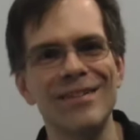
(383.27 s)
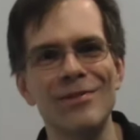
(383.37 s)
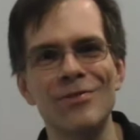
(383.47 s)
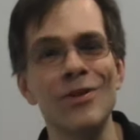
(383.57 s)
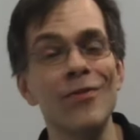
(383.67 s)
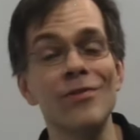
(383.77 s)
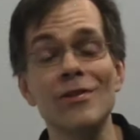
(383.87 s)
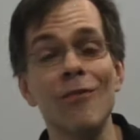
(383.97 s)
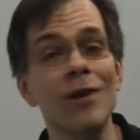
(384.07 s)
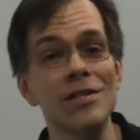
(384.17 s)
I mean there's no
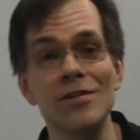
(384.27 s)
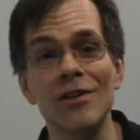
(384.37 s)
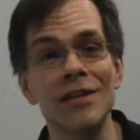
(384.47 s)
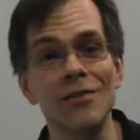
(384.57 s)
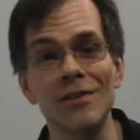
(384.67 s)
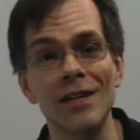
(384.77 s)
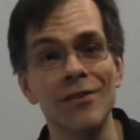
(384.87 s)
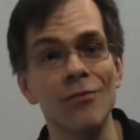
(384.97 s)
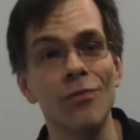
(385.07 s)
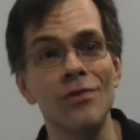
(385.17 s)
there's not one song I don't
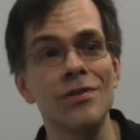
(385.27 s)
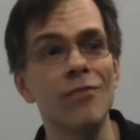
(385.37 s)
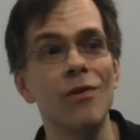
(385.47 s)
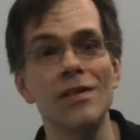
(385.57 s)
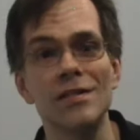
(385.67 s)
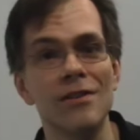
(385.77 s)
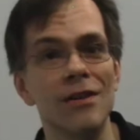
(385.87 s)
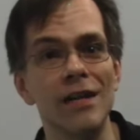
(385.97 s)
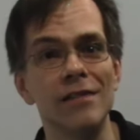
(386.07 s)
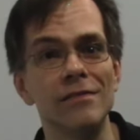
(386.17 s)
like or there's not one
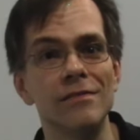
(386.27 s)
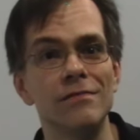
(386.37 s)
song I